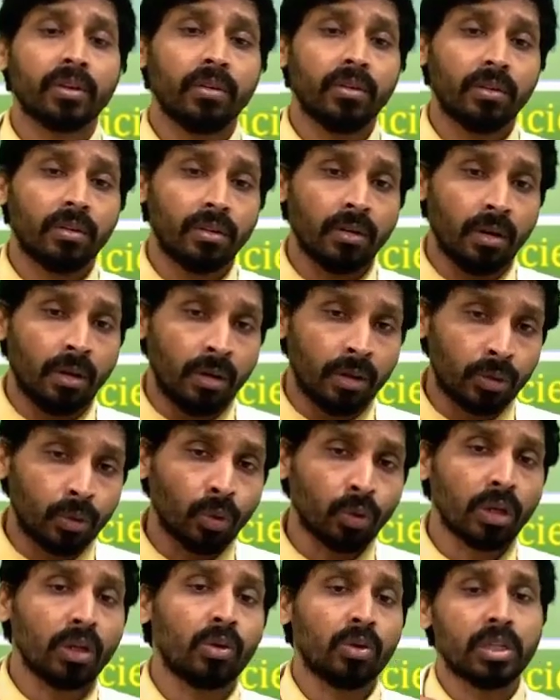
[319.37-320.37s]

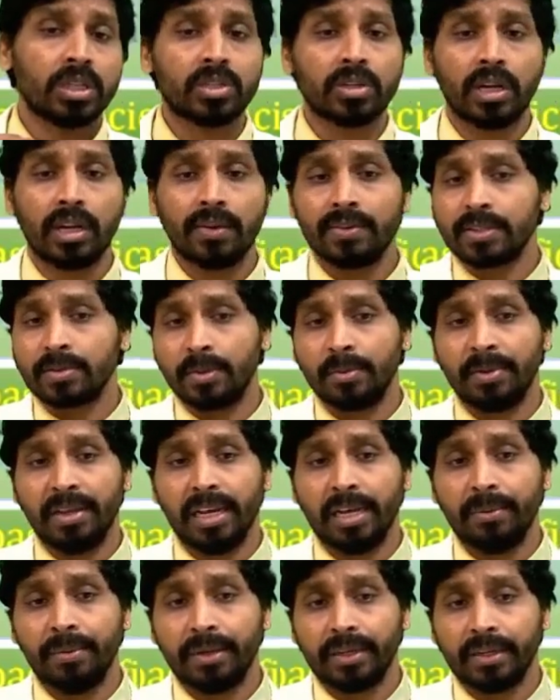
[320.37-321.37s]
total cholesterol levels will be
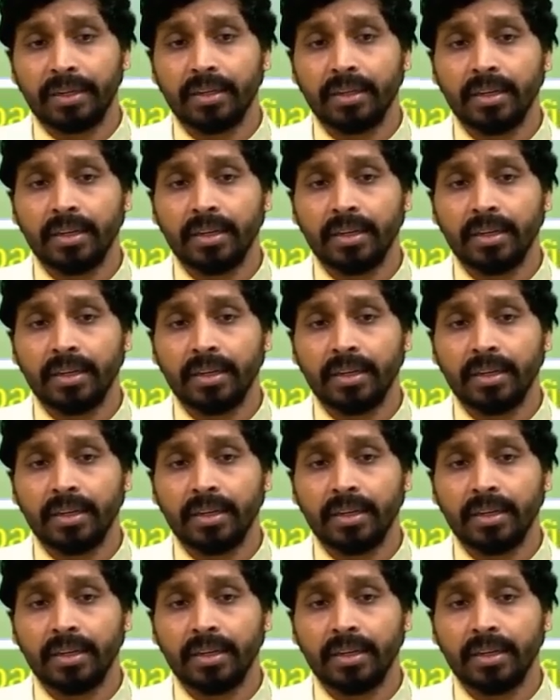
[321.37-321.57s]
elevated.